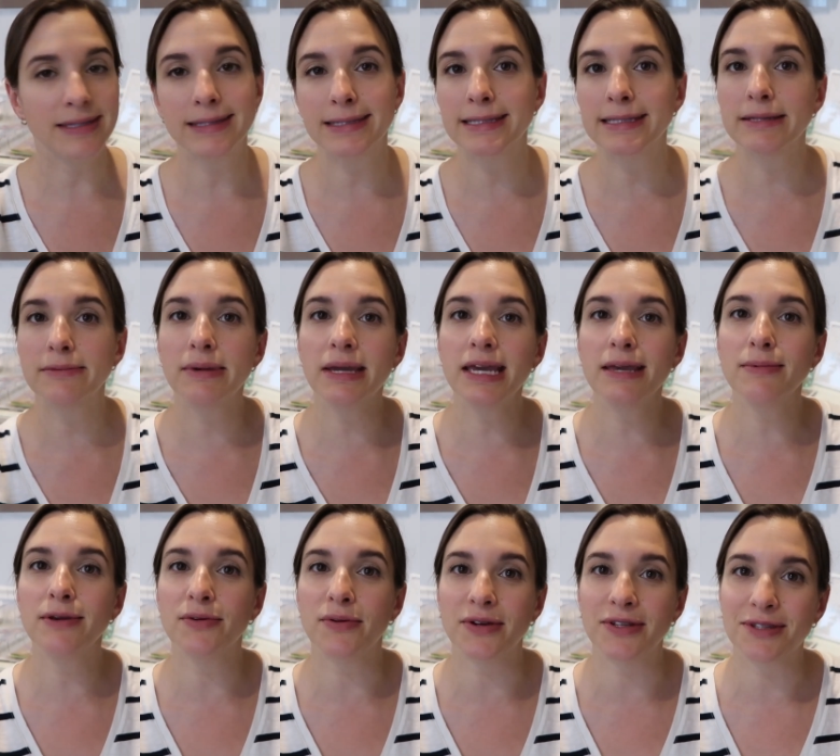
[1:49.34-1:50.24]
since the
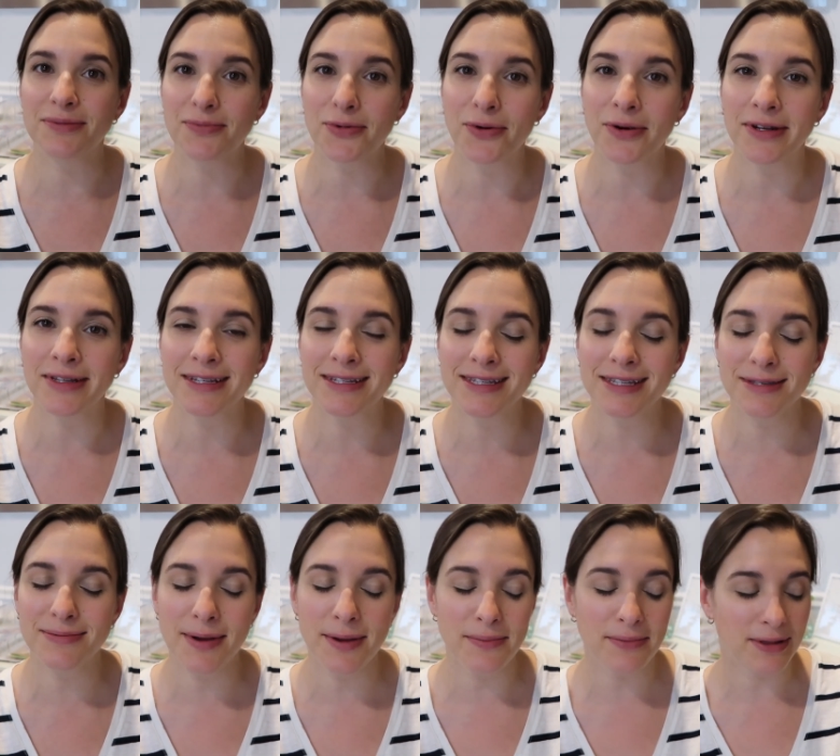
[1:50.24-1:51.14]
baby was born. This
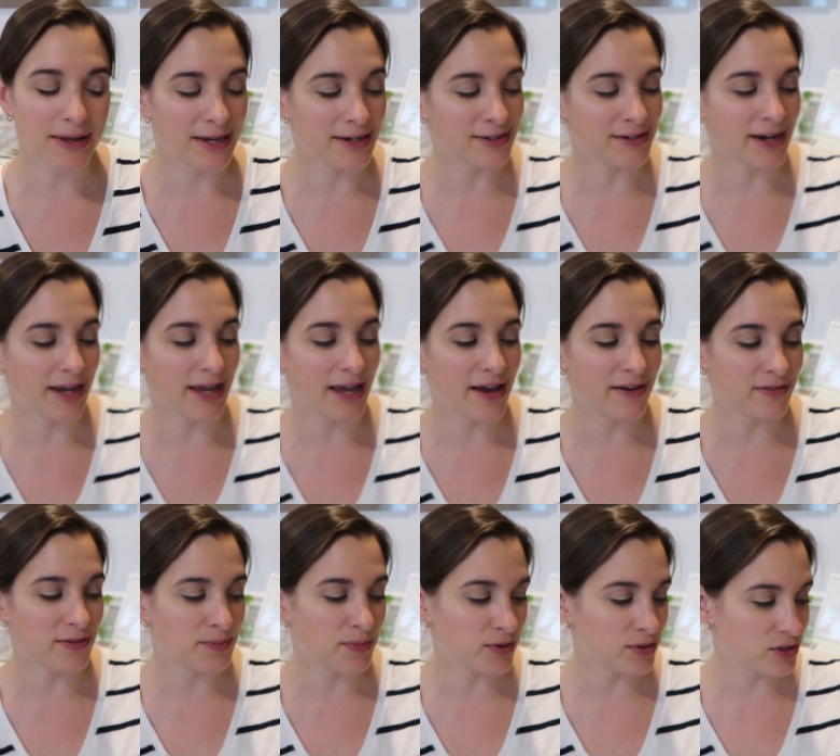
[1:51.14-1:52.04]
is my planner. I
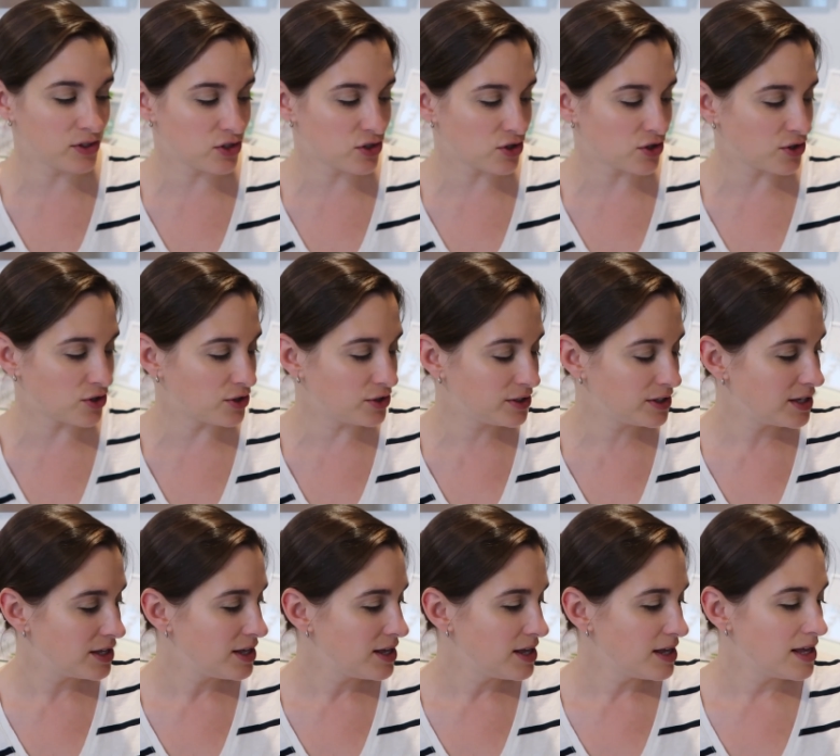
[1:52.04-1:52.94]
have a bullet journal.
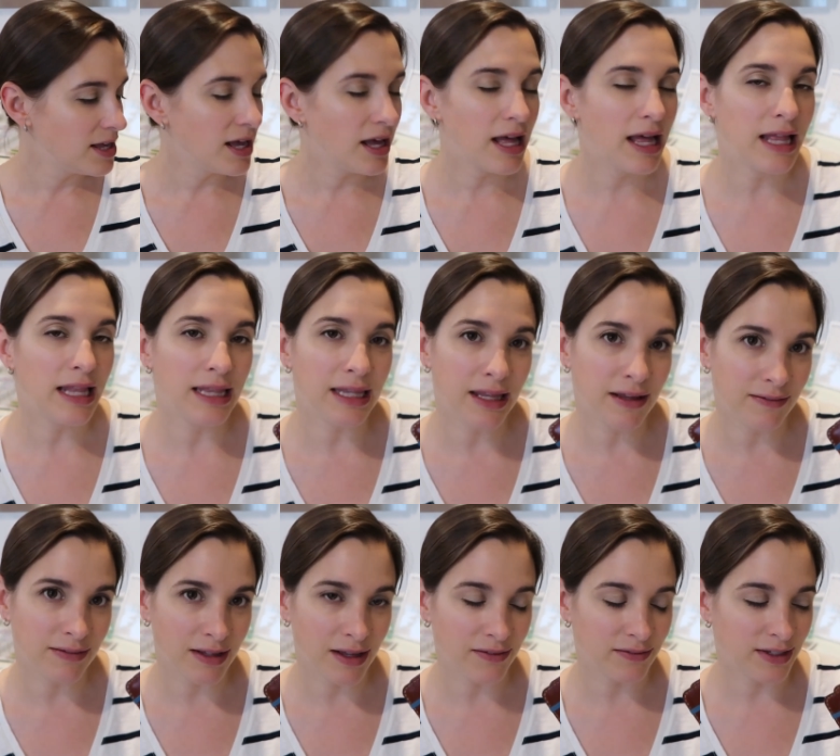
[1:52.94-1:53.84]
I
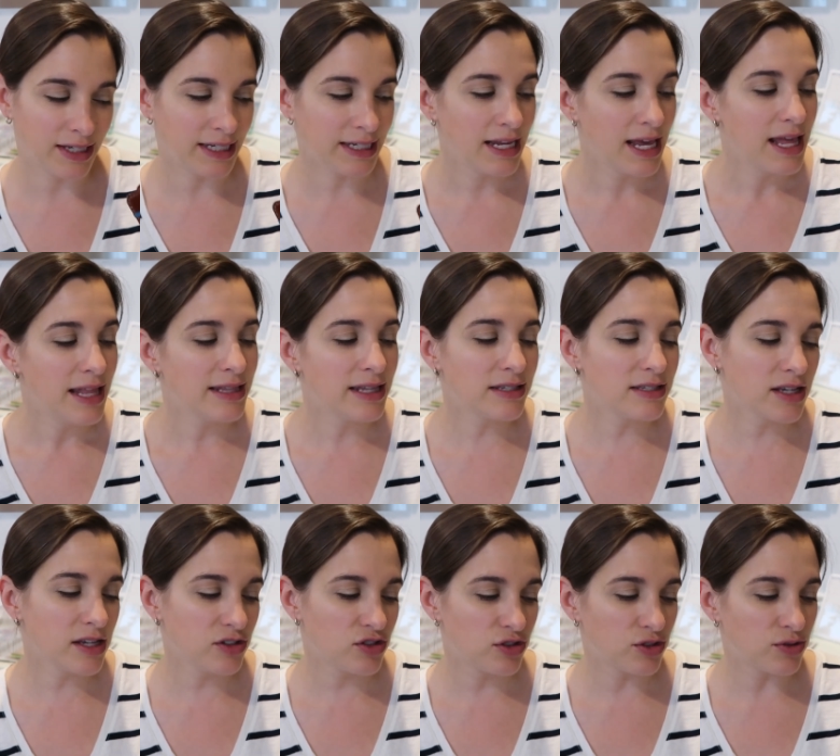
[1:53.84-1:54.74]
love, love it. That's
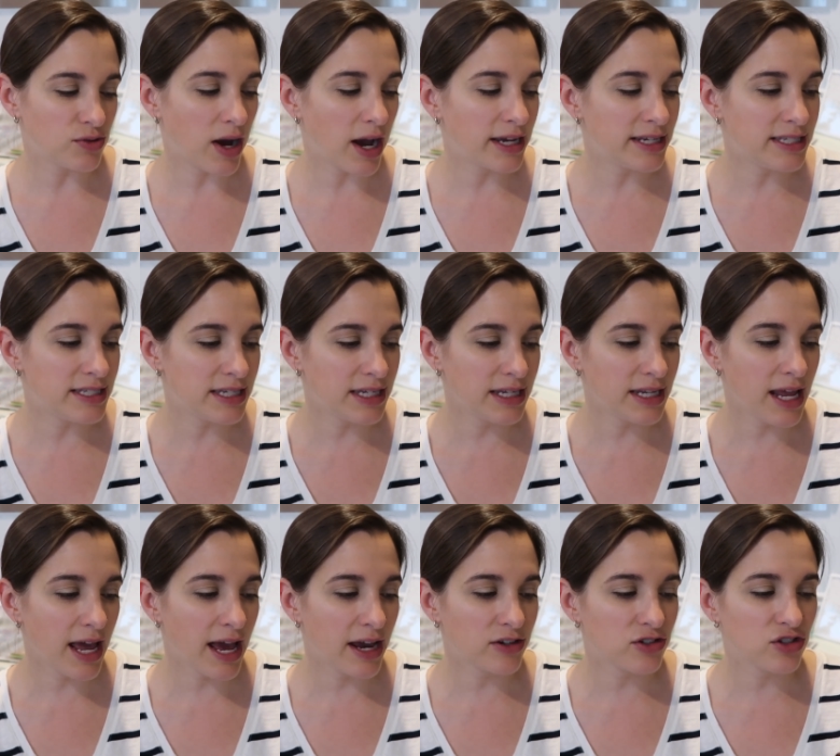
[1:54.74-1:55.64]
not true. I
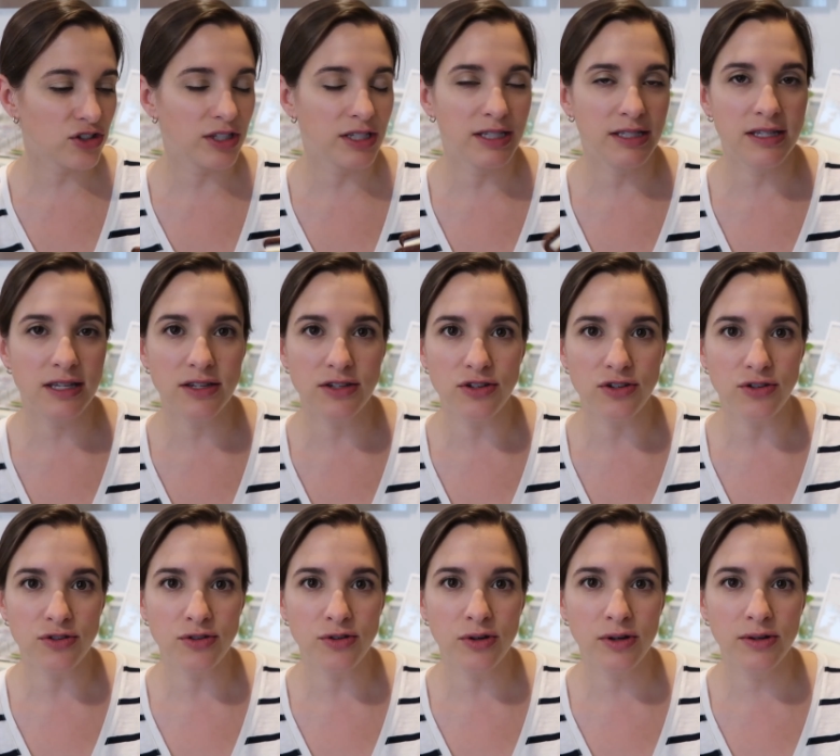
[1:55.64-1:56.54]
did actually, it's a
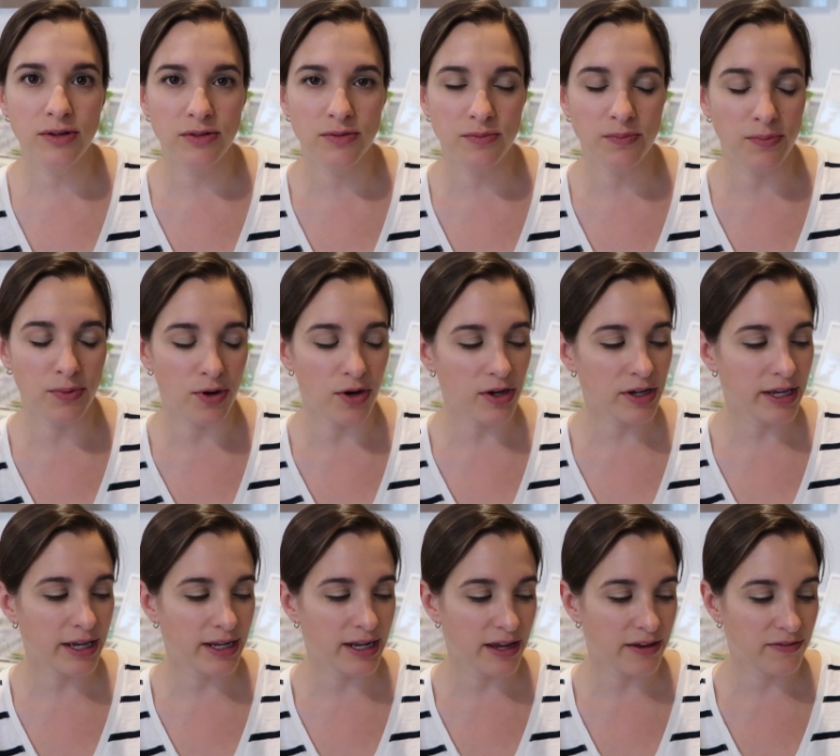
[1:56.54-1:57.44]
new
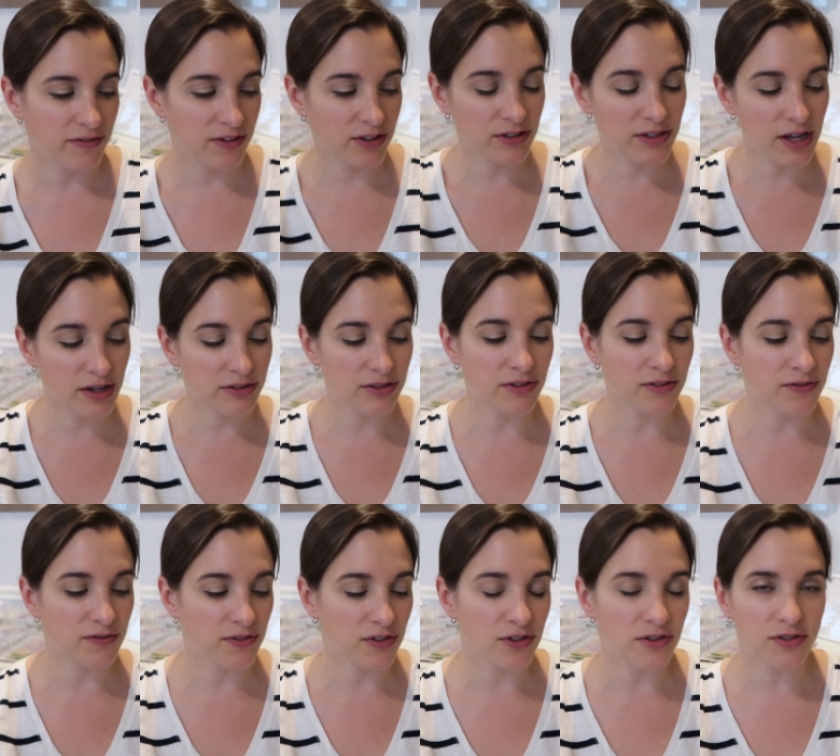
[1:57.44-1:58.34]
book, and I filled out the
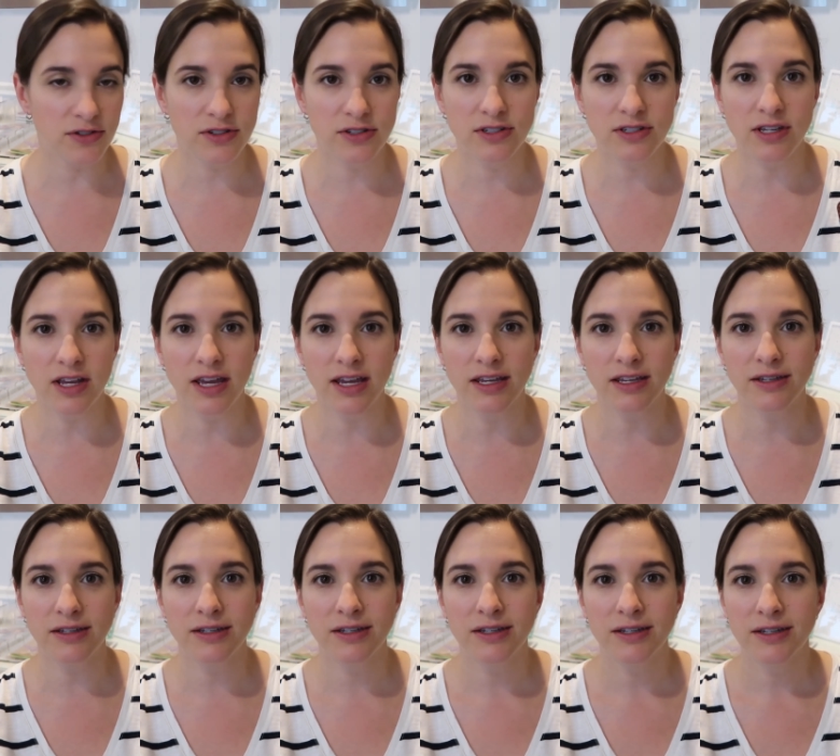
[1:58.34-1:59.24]
first
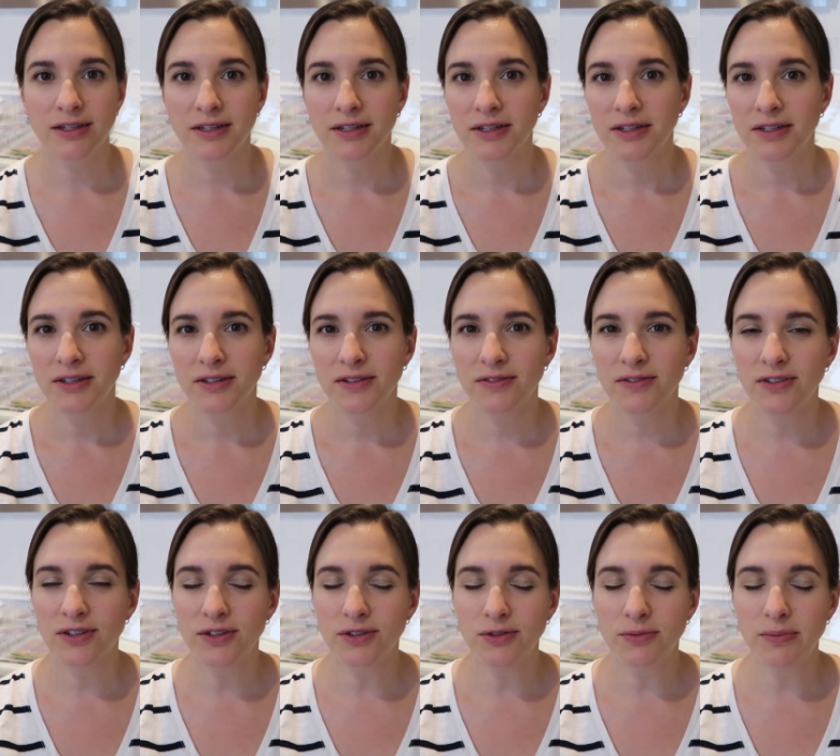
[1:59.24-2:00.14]
like
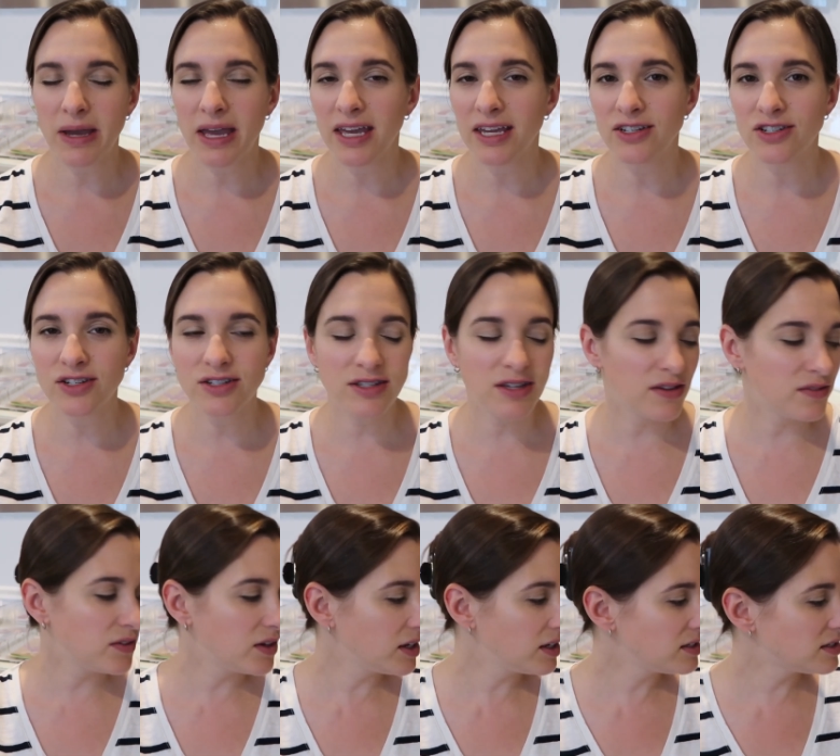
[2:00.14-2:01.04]
few pages
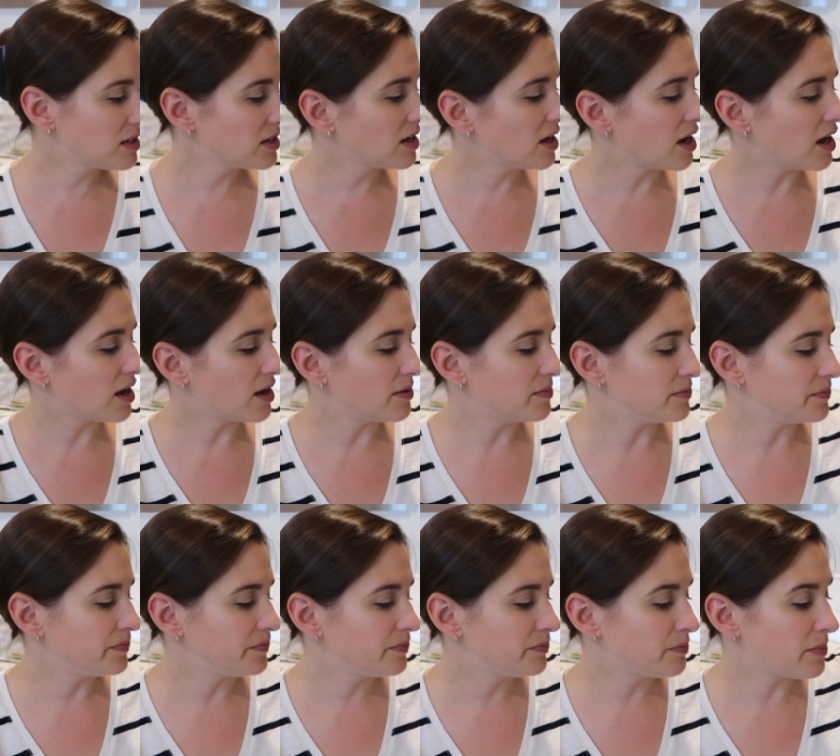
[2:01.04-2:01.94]
of it
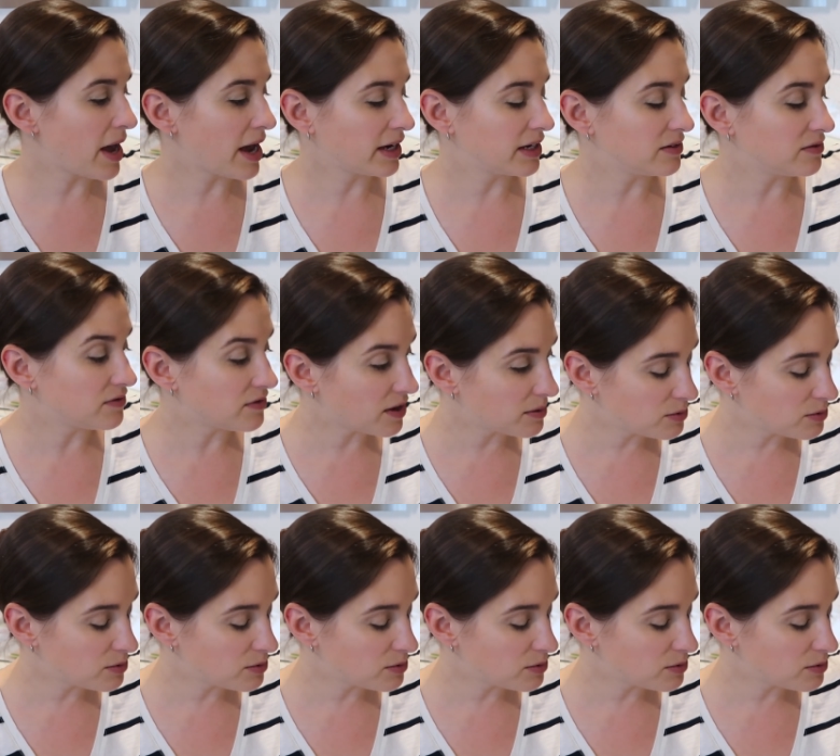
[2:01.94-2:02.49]
um, back in